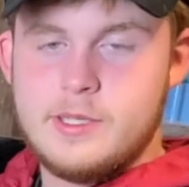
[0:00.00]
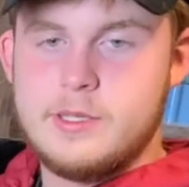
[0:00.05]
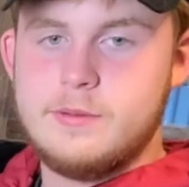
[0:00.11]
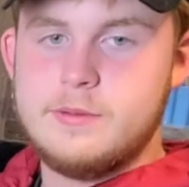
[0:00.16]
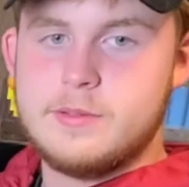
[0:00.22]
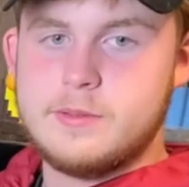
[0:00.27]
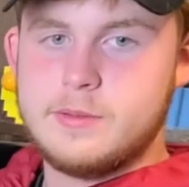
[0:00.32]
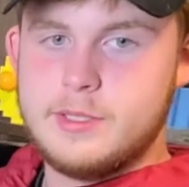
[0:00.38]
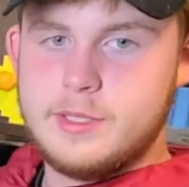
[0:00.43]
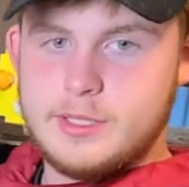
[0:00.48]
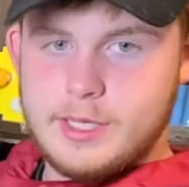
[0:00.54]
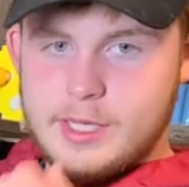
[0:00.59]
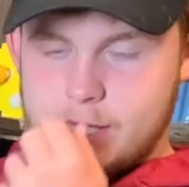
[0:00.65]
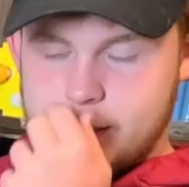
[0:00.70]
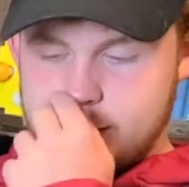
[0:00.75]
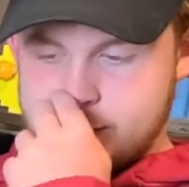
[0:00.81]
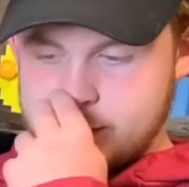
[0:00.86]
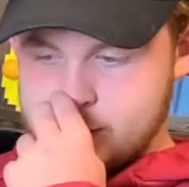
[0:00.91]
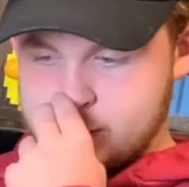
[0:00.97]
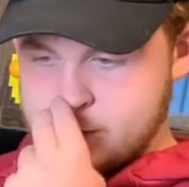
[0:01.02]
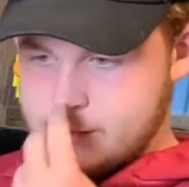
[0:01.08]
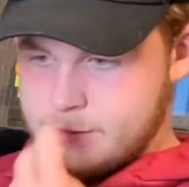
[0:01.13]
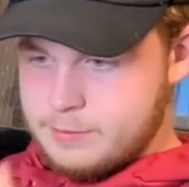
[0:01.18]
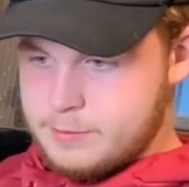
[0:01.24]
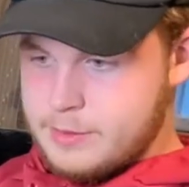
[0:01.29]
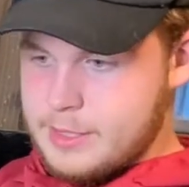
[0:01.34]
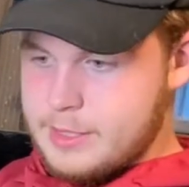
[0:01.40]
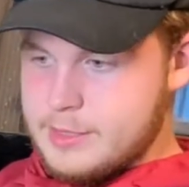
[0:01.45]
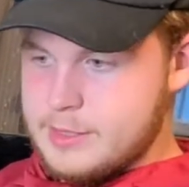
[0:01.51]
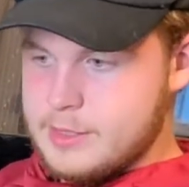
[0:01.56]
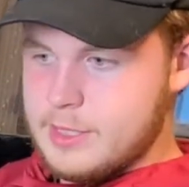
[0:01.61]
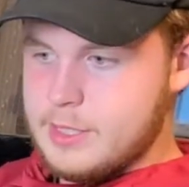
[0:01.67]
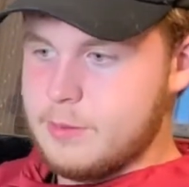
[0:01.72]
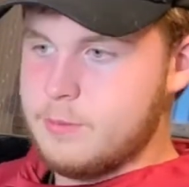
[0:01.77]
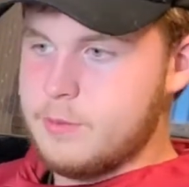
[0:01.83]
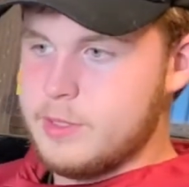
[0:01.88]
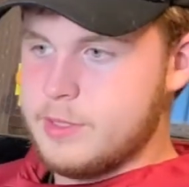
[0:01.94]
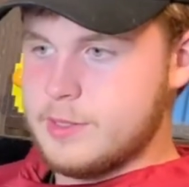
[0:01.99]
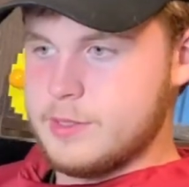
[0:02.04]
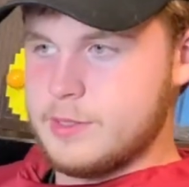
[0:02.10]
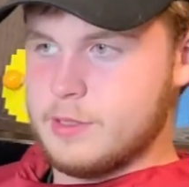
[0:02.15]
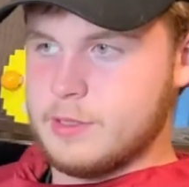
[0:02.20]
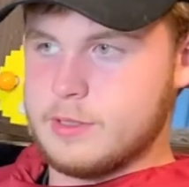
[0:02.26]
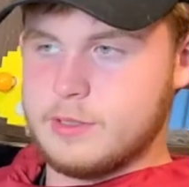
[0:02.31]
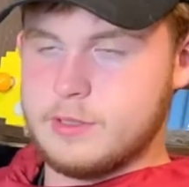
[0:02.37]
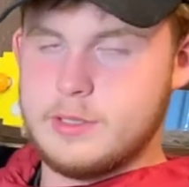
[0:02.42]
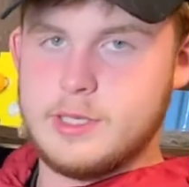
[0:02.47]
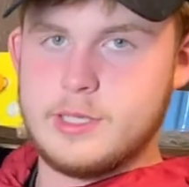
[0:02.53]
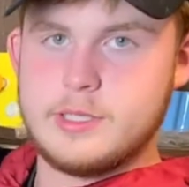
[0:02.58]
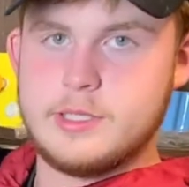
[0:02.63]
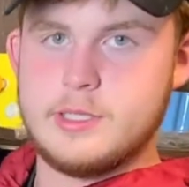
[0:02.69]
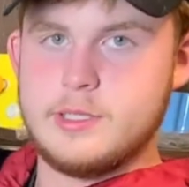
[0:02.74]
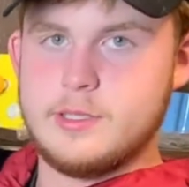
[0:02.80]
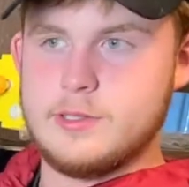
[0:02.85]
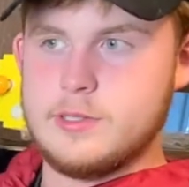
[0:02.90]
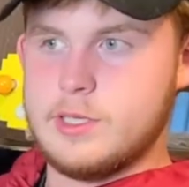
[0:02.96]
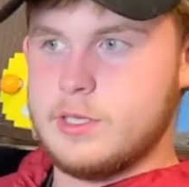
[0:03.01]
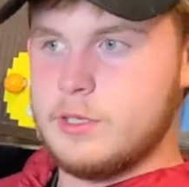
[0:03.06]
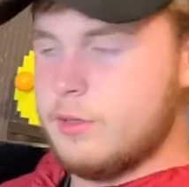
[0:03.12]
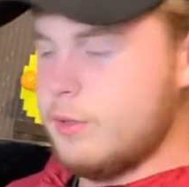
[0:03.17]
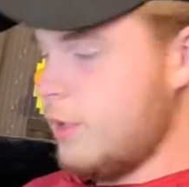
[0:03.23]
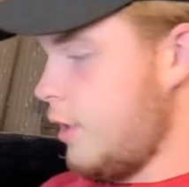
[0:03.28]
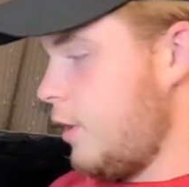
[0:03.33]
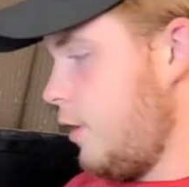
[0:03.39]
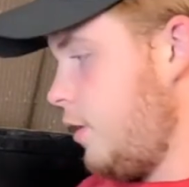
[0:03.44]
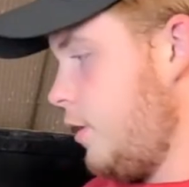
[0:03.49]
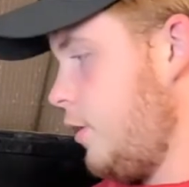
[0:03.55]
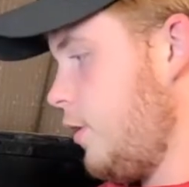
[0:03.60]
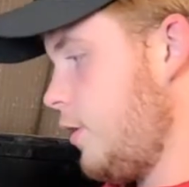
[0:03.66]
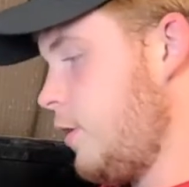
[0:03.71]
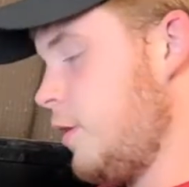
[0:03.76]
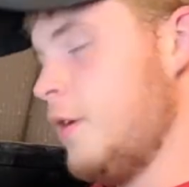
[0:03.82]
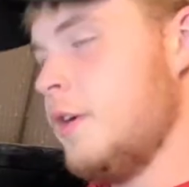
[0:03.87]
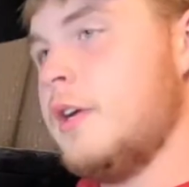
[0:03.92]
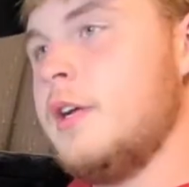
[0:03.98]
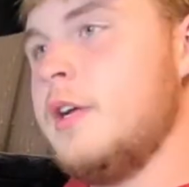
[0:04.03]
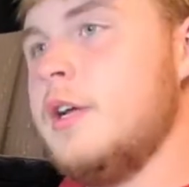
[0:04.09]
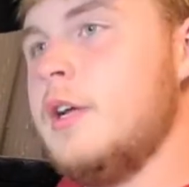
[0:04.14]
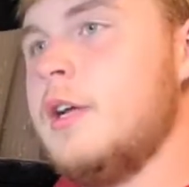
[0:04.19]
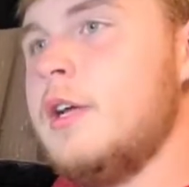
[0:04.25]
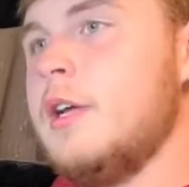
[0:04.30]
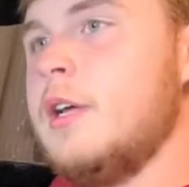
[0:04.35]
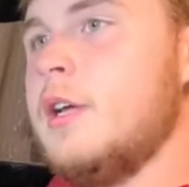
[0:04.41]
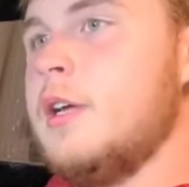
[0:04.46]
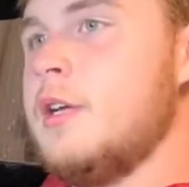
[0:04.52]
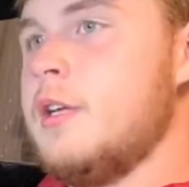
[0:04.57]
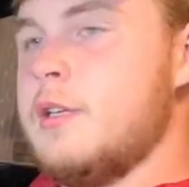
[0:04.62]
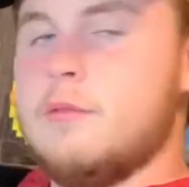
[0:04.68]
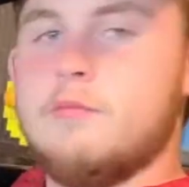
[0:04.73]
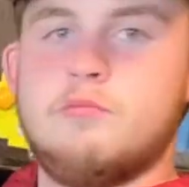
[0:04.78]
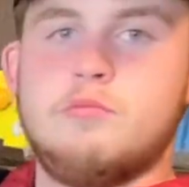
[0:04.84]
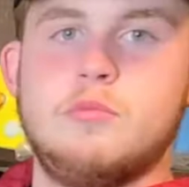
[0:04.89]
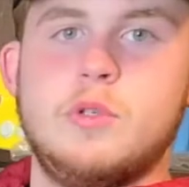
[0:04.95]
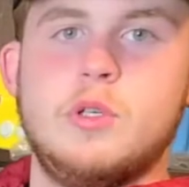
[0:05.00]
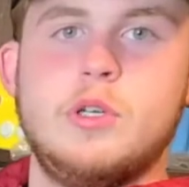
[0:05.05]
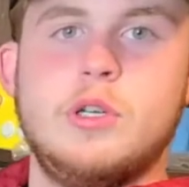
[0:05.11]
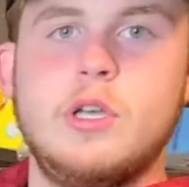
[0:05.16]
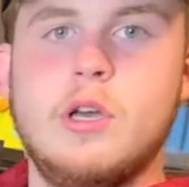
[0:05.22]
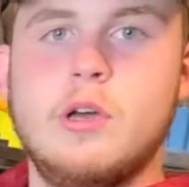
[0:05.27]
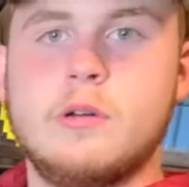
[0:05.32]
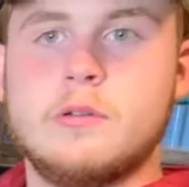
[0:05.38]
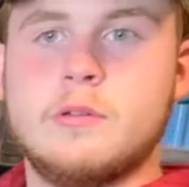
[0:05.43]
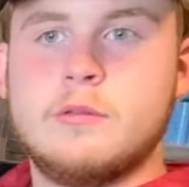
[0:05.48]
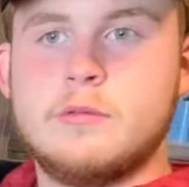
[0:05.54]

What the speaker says: He was really nice. When I said I wanted to start collecting, he's like, okay, here you go.